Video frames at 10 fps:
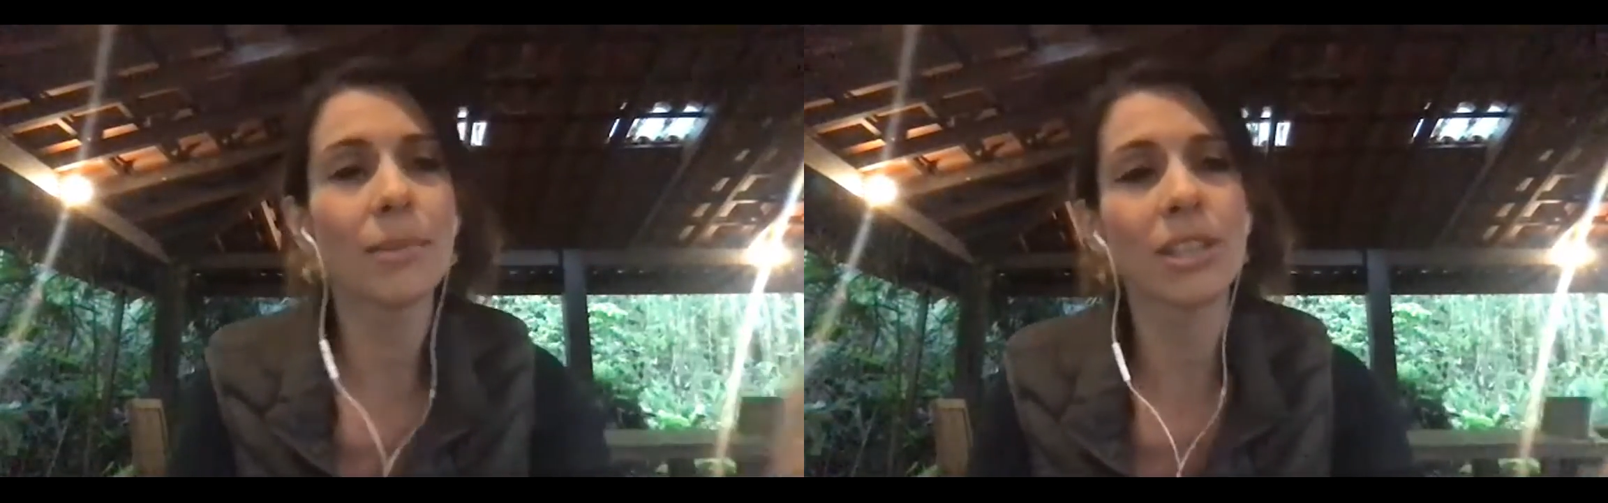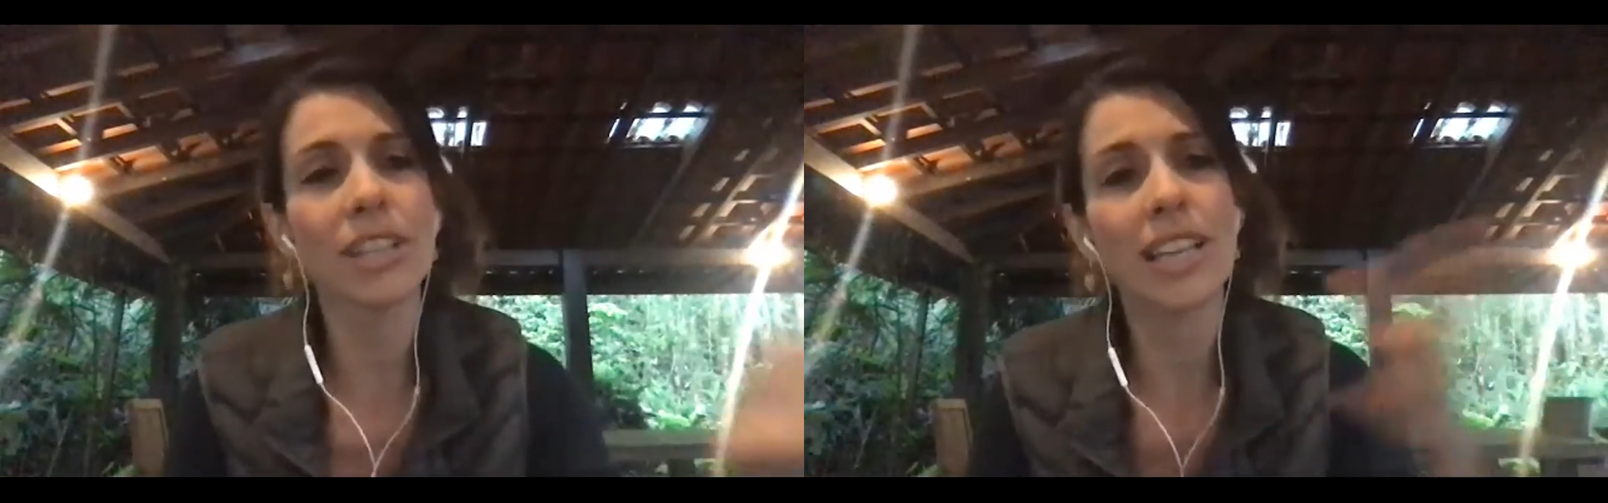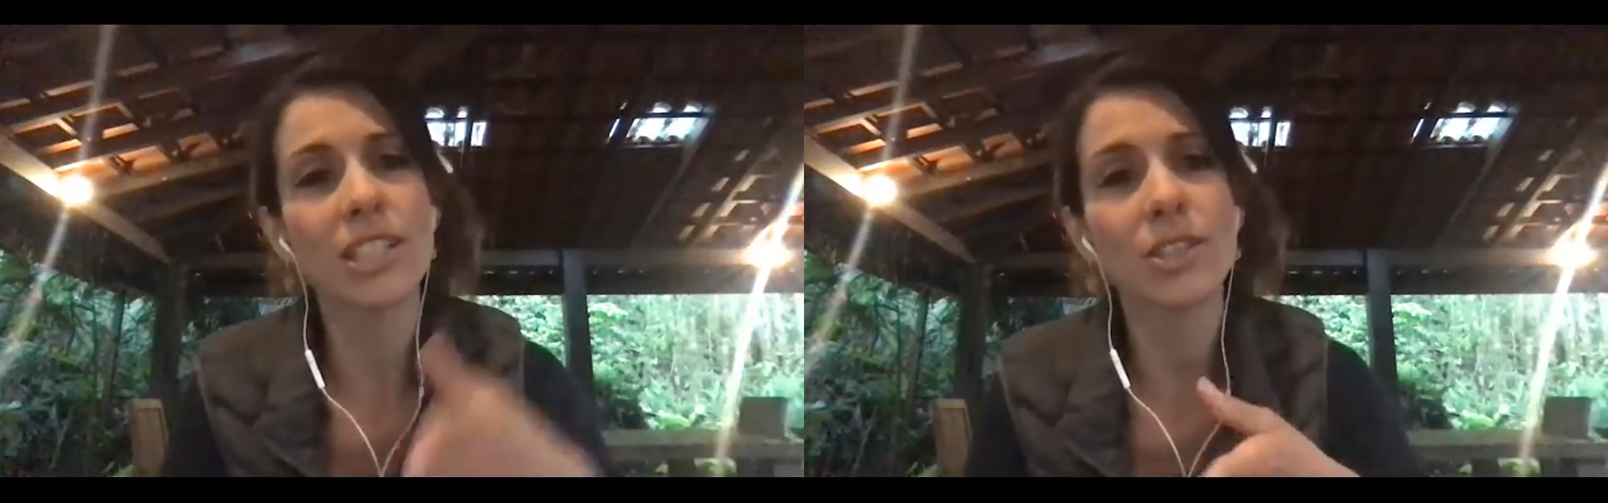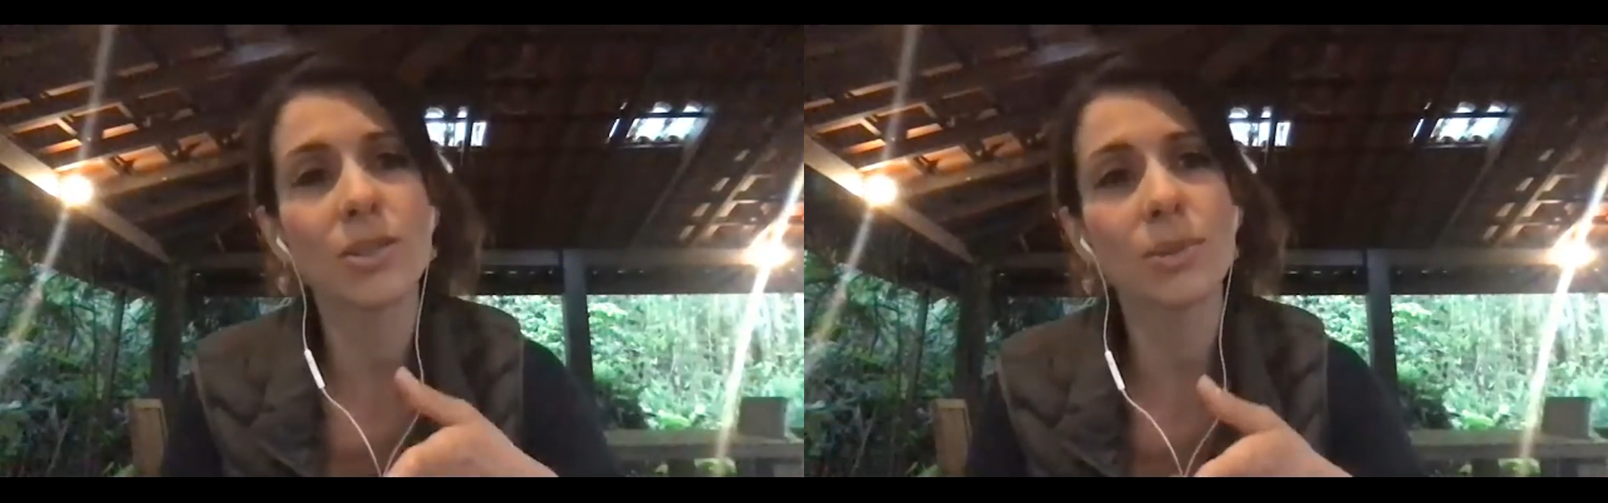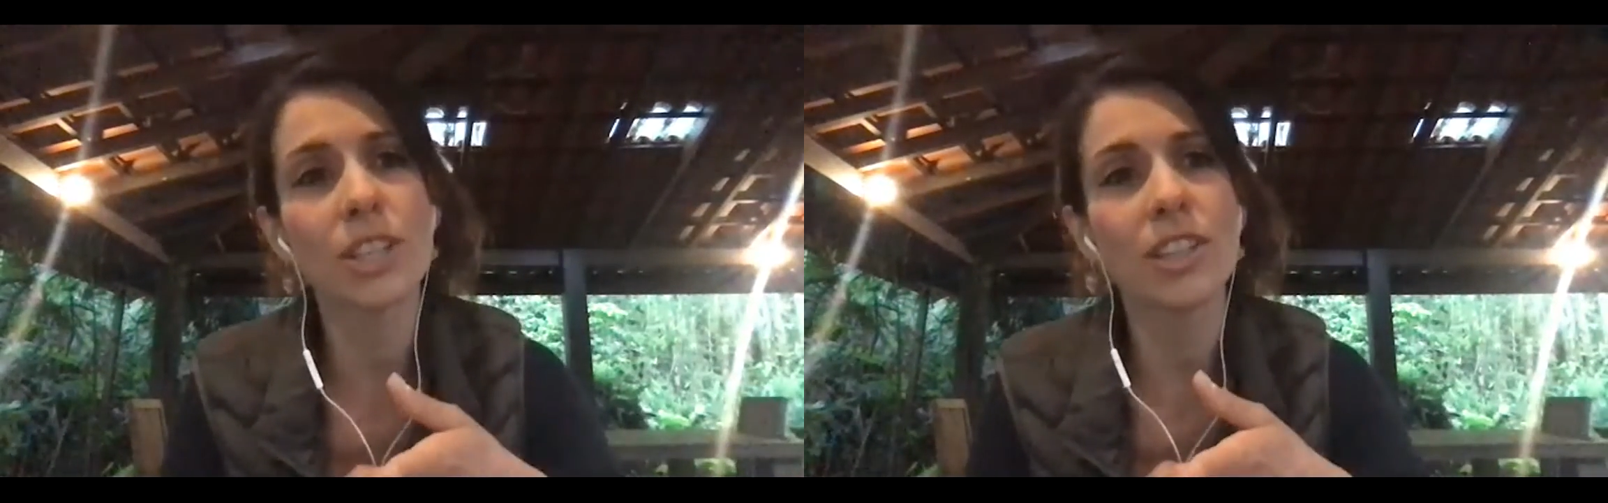in the last
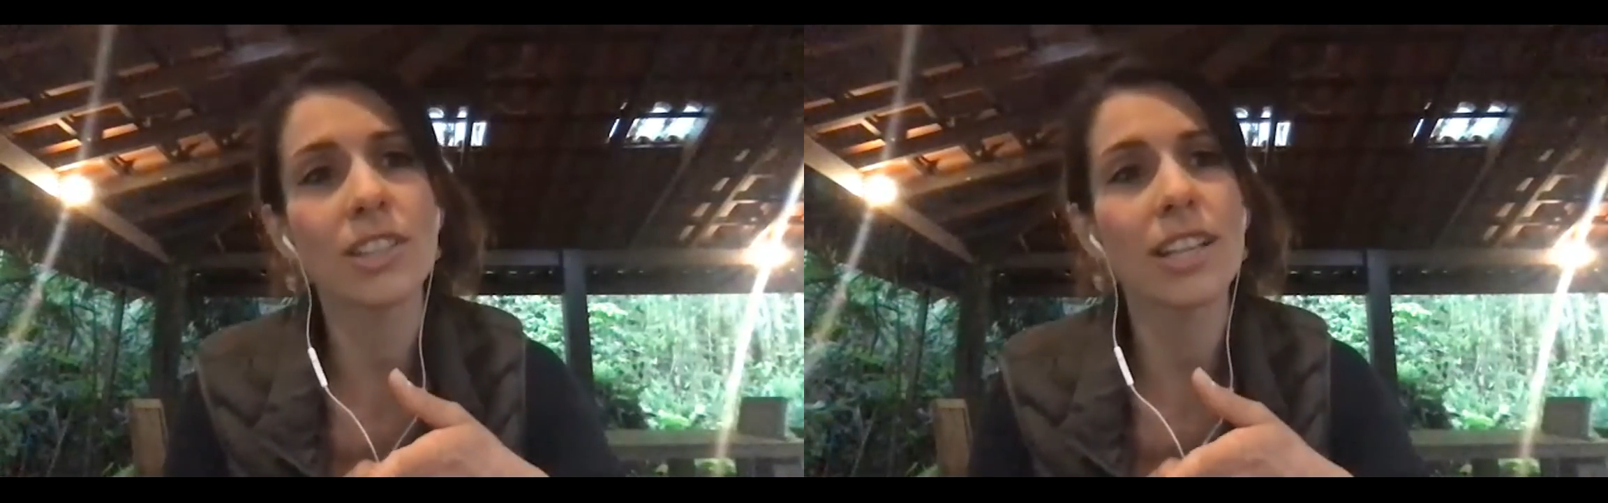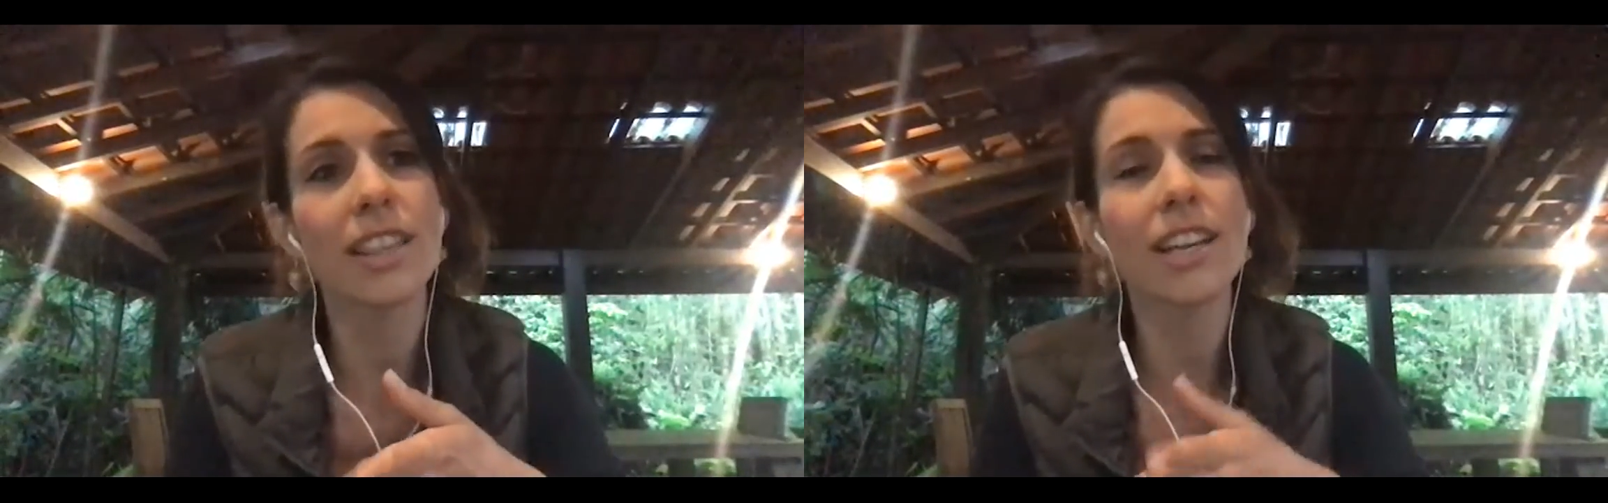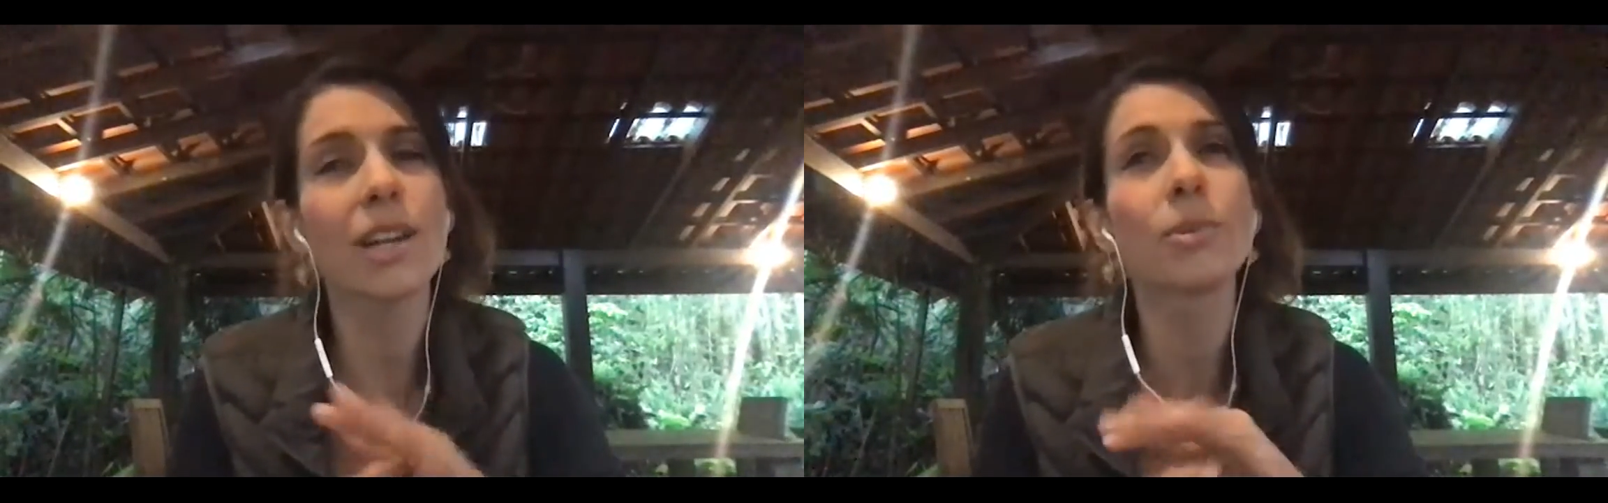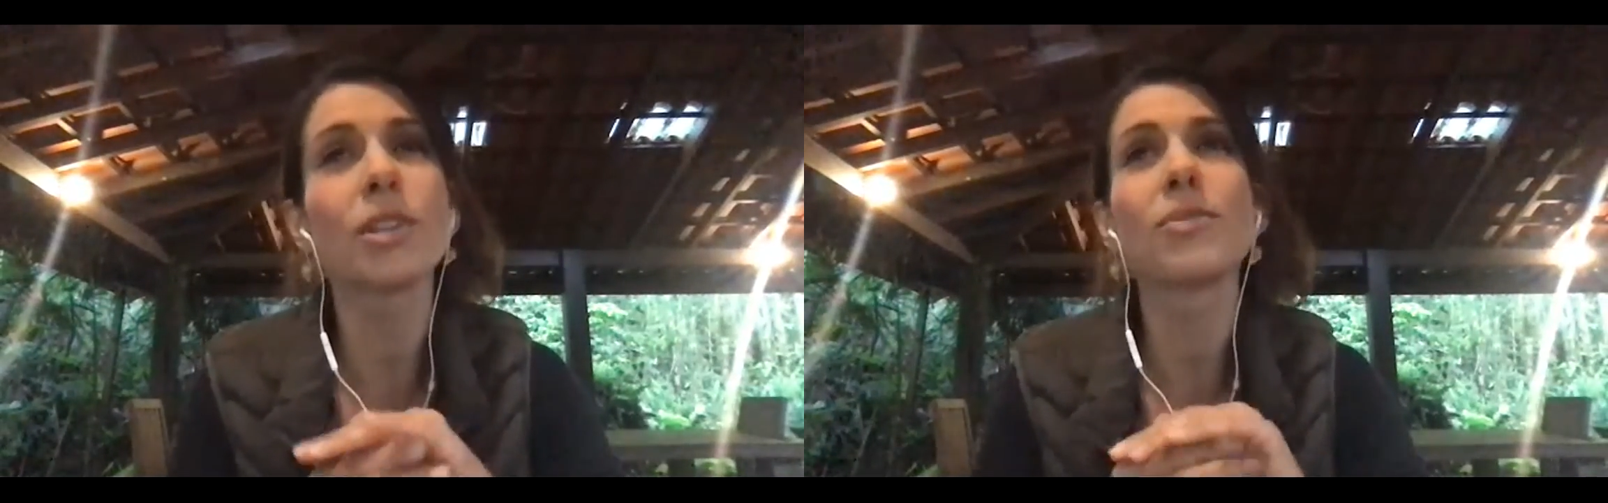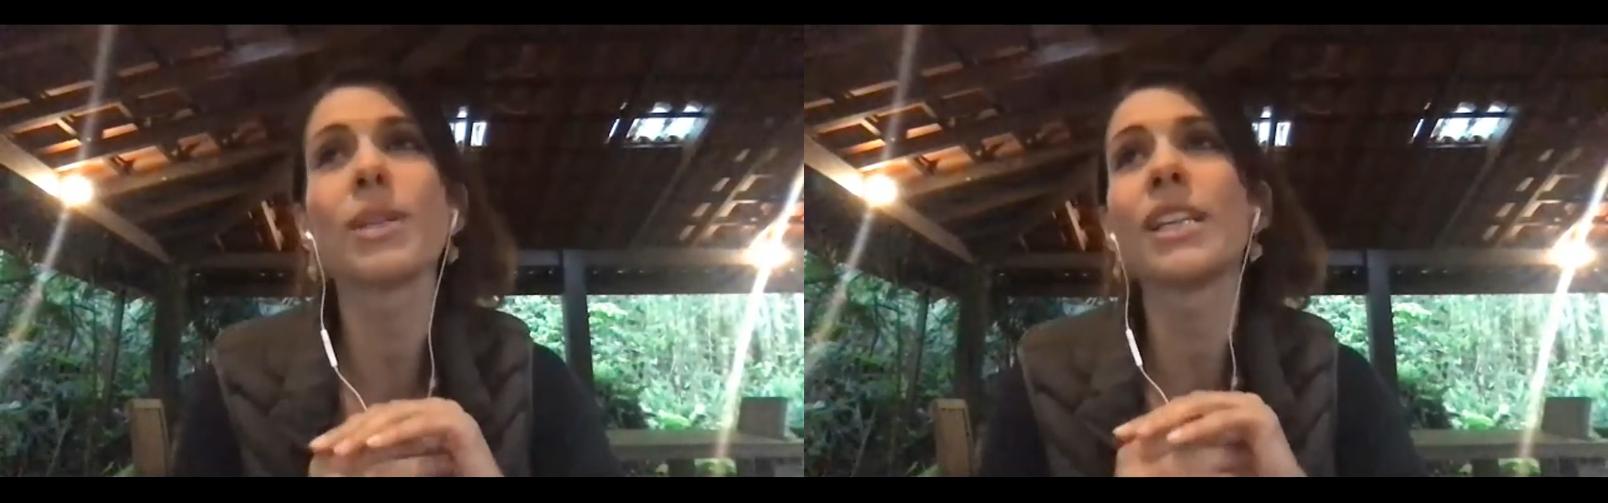2 years, I think I would
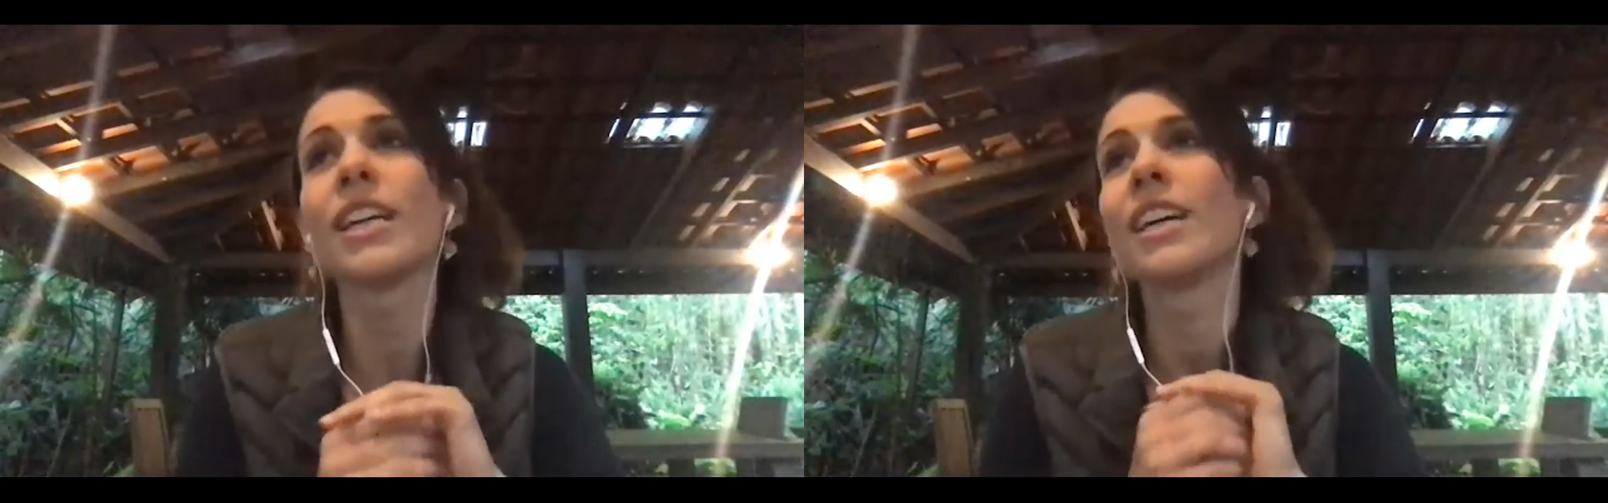have been